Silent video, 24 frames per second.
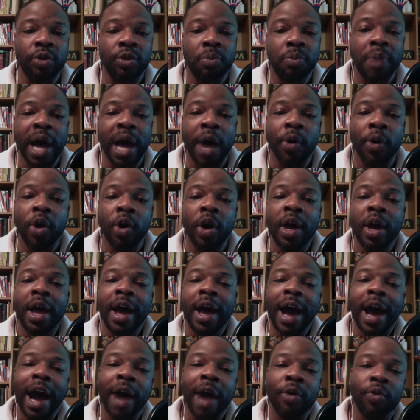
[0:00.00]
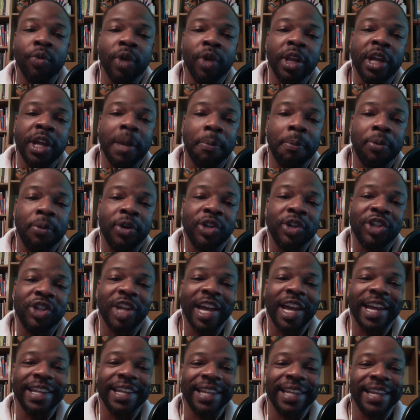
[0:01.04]
Power, I'd really
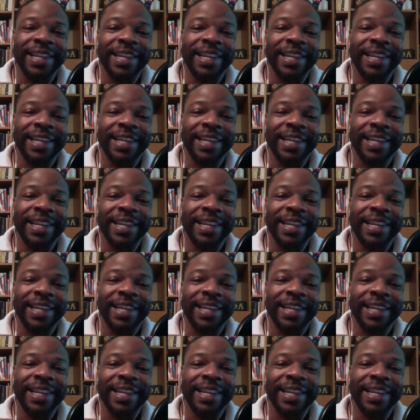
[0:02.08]
appreciate it